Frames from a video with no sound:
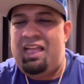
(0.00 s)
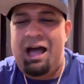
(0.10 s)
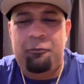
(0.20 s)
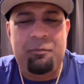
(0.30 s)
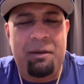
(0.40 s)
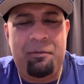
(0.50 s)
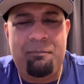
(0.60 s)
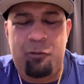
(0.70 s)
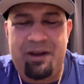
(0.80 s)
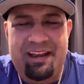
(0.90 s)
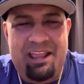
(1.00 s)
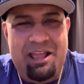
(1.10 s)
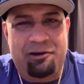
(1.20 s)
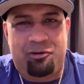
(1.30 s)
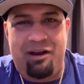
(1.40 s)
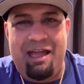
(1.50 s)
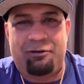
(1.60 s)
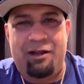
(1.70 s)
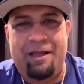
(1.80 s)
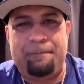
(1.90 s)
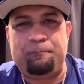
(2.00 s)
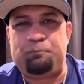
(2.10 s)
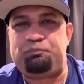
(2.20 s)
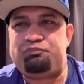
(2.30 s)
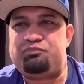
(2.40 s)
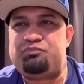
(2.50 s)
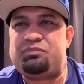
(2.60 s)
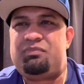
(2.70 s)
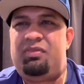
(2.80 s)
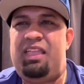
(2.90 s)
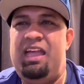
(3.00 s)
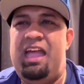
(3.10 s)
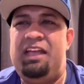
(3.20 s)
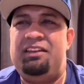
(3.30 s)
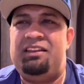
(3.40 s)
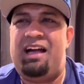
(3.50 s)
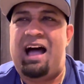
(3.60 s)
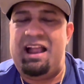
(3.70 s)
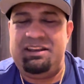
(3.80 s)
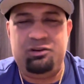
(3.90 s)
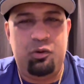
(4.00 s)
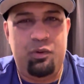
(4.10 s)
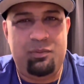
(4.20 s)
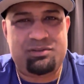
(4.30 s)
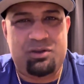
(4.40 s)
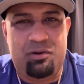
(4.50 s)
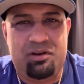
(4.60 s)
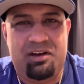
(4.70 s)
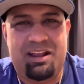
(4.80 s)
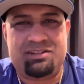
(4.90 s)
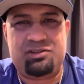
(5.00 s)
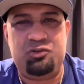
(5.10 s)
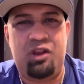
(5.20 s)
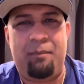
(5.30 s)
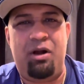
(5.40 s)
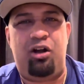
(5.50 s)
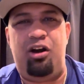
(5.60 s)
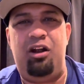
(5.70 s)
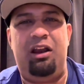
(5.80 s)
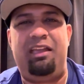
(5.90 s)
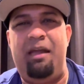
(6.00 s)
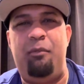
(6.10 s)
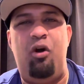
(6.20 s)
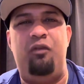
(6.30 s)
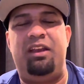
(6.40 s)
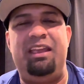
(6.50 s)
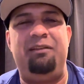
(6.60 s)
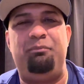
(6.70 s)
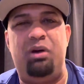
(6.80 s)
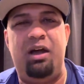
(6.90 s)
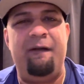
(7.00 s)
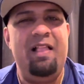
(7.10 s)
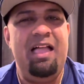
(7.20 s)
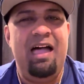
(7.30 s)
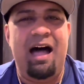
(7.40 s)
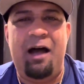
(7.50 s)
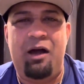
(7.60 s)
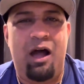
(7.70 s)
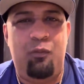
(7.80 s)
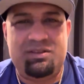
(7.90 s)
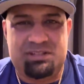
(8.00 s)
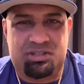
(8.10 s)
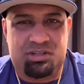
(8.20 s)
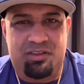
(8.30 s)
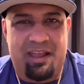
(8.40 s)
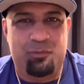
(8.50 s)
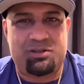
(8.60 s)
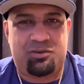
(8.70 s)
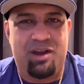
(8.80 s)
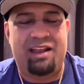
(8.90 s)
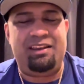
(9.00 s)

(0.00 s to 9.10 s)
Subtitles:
I remember my radiator cracked, right? And I didn't know what was going on. I just knew that my car kept overheating, but I wasn't sure that it was cracked